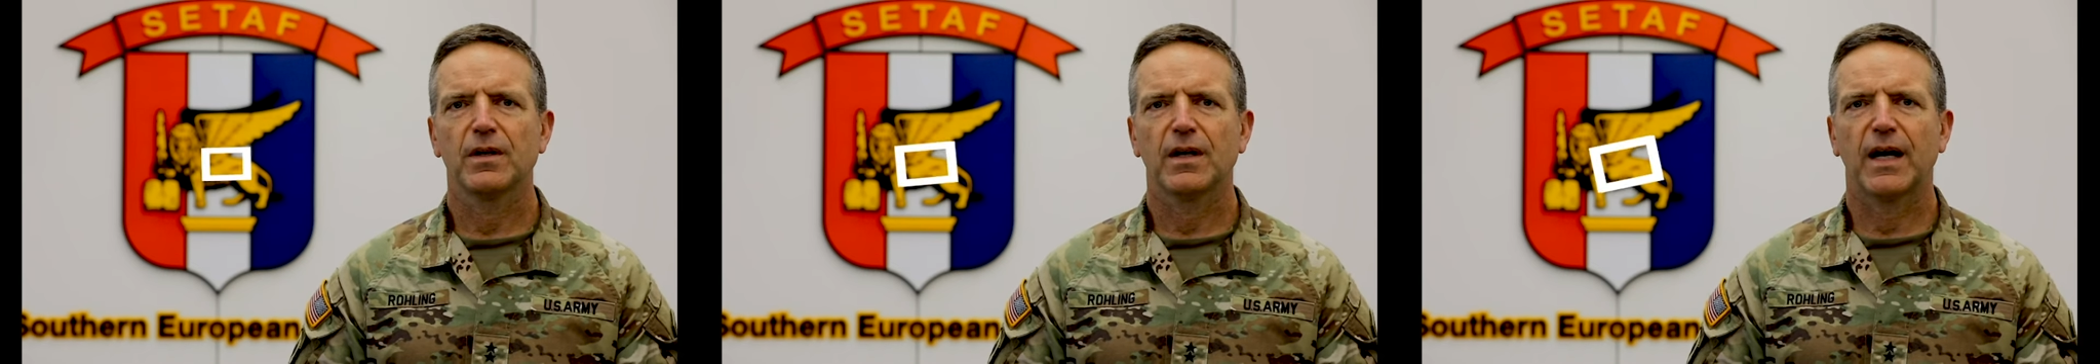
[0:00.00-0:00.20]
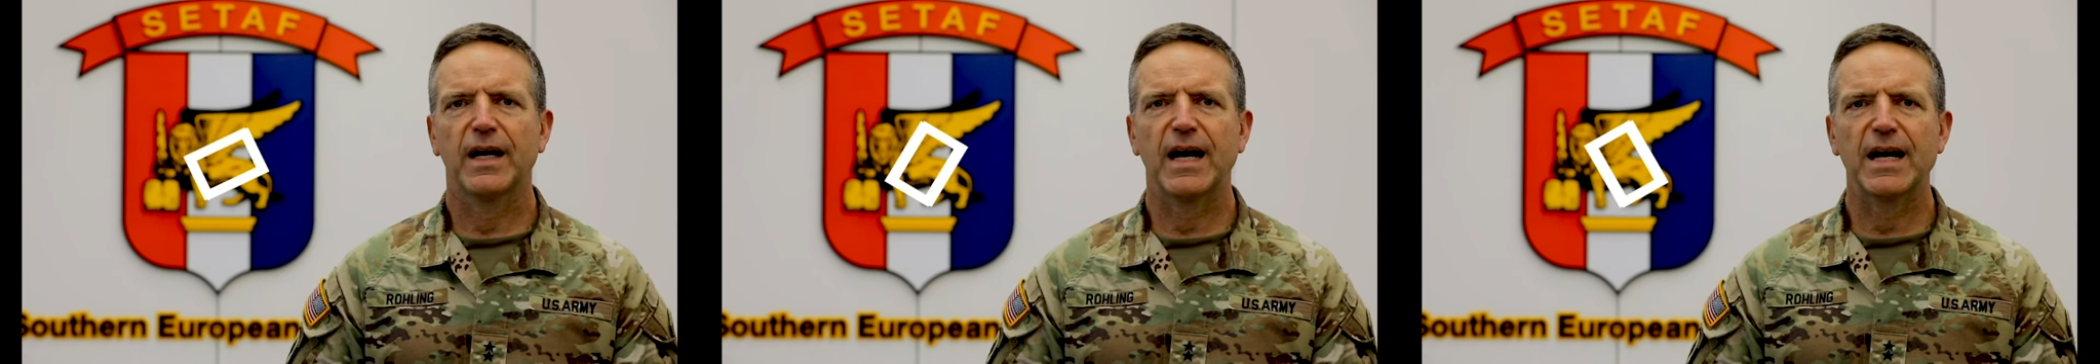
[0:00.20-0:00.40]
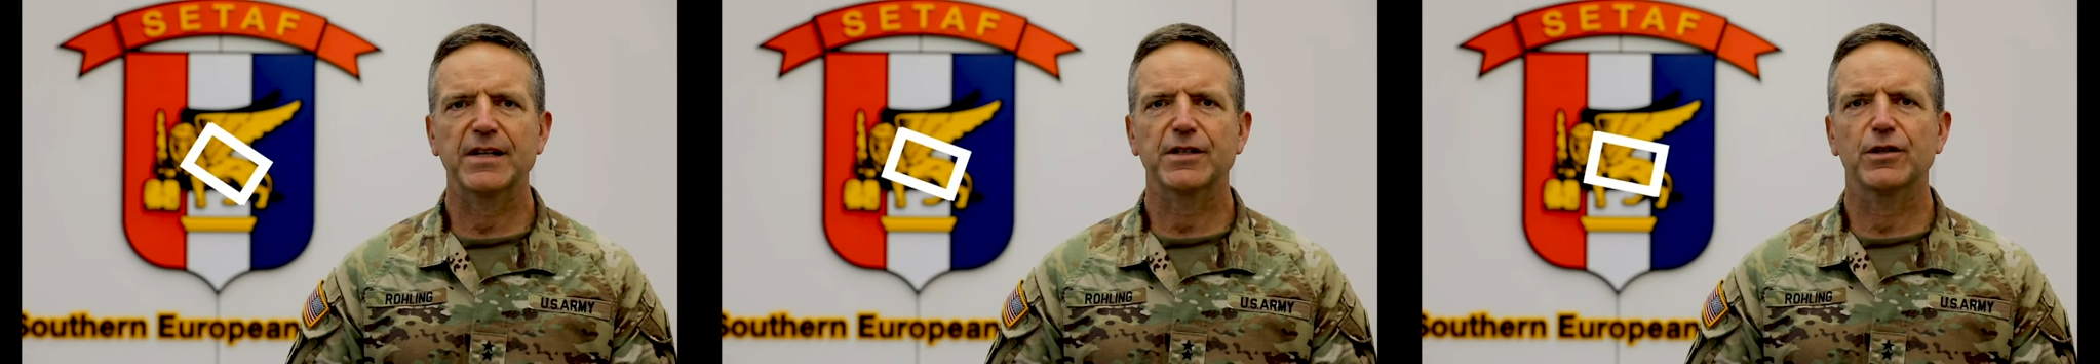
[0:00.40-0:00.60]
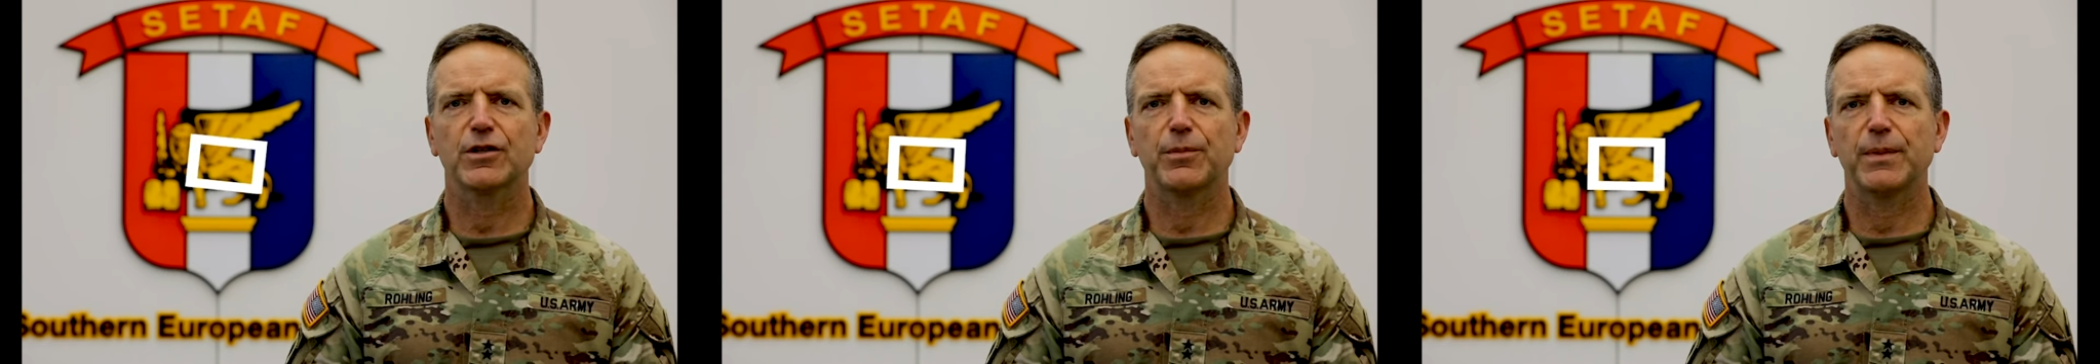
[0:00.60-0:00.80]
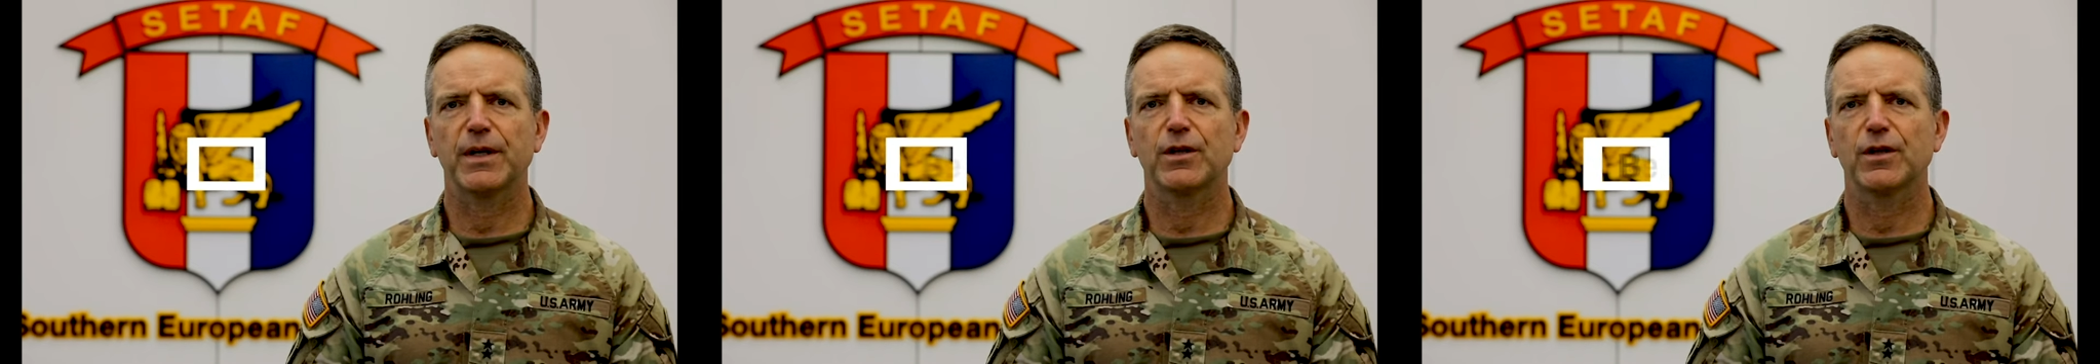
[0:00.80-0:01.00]
I ask you
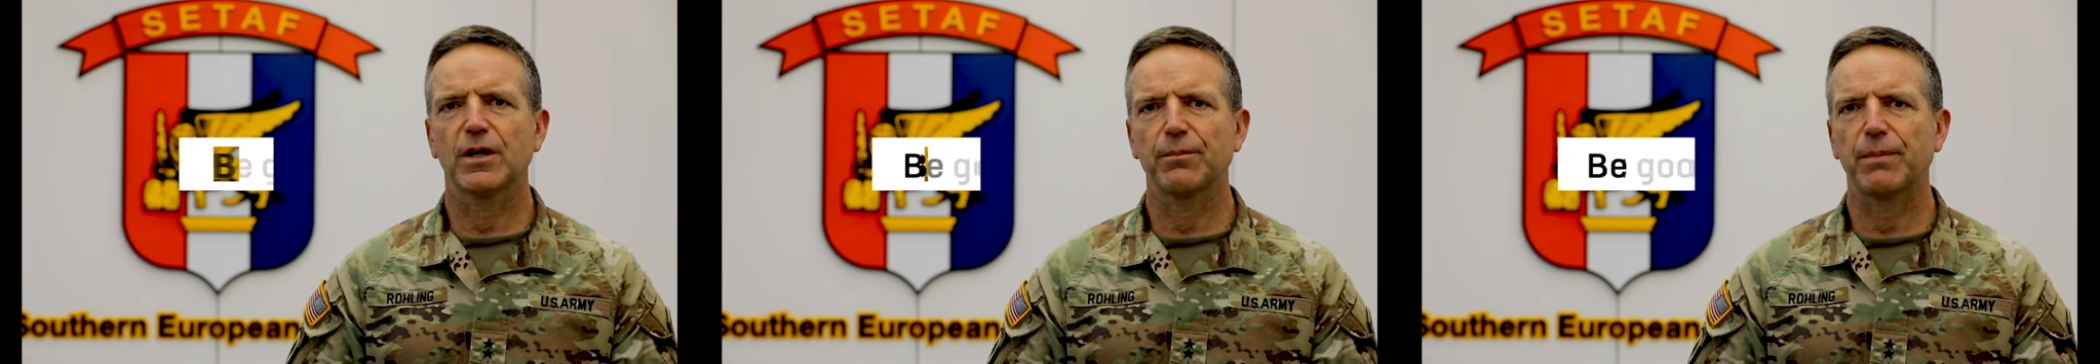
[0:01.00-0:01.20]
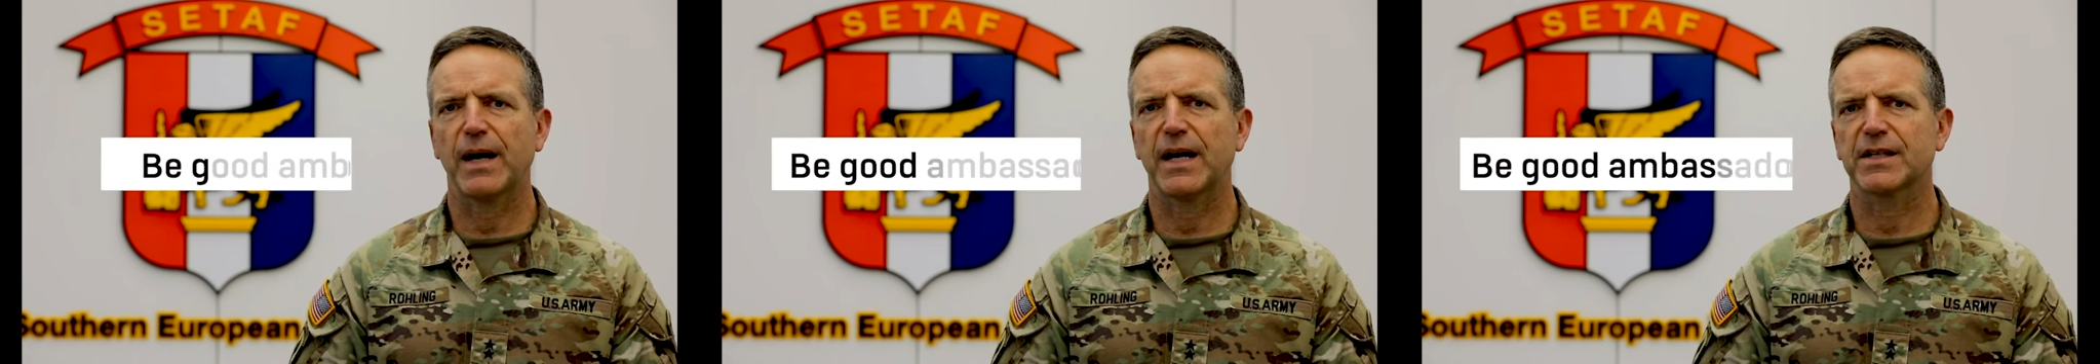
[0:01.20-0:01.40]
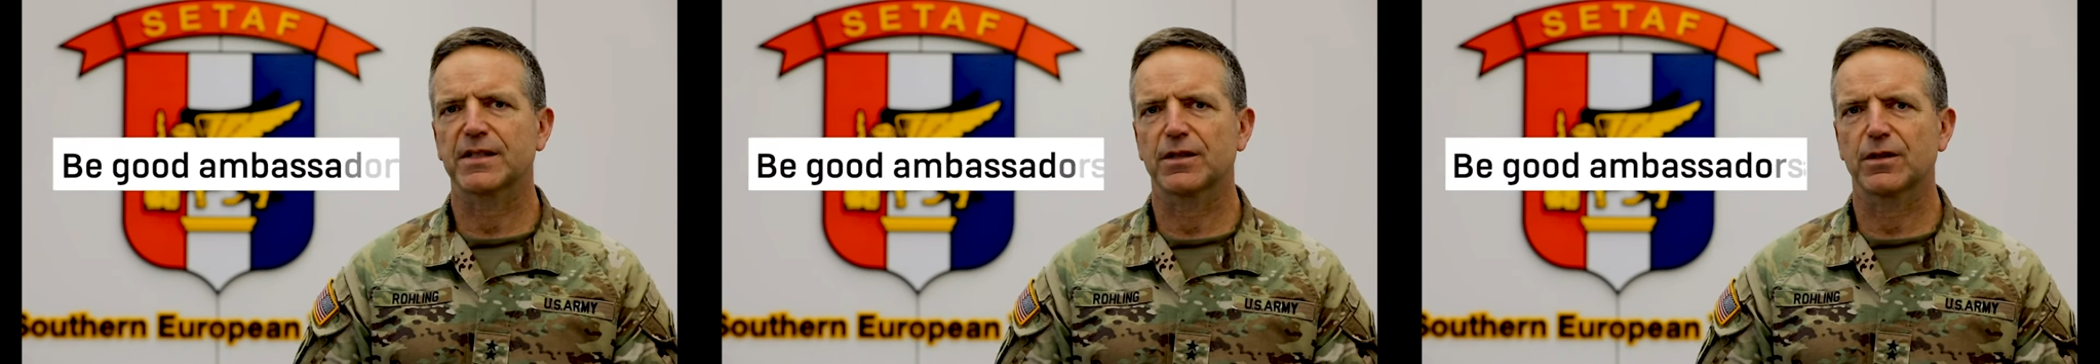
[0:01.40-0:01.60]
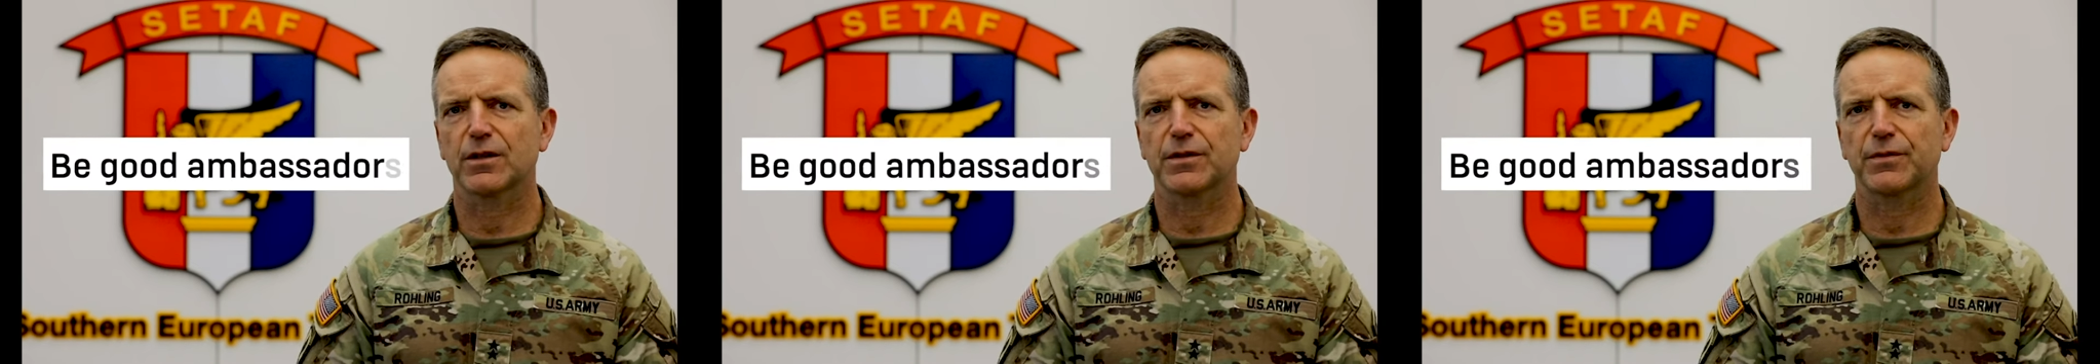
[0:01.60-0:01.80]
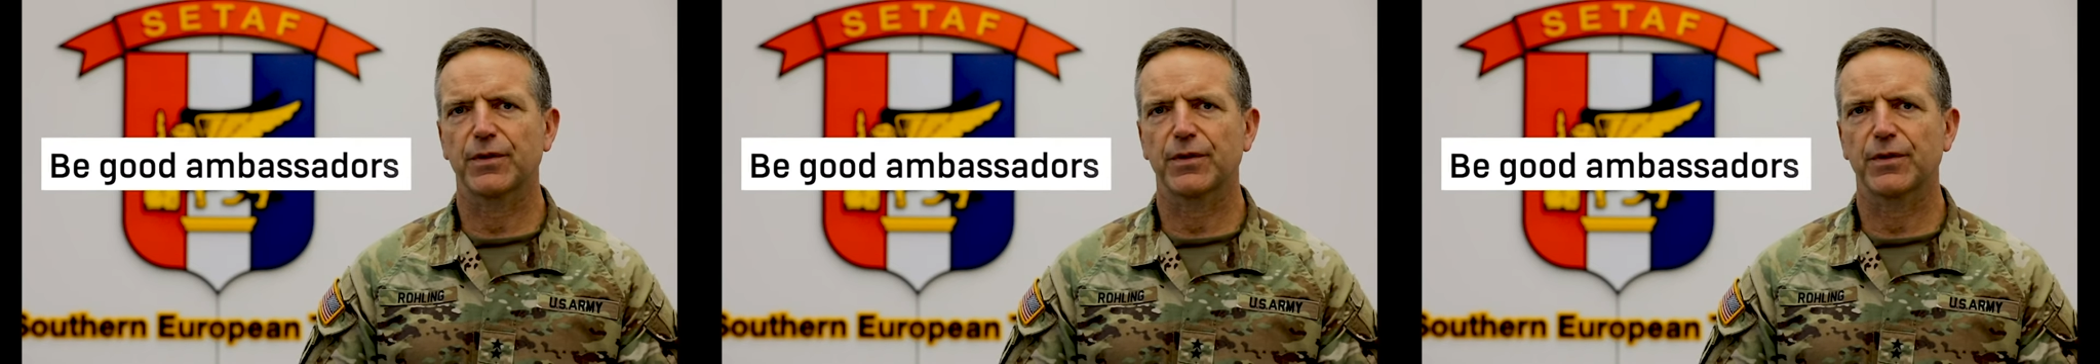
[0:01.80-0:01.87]
to be good ambassadors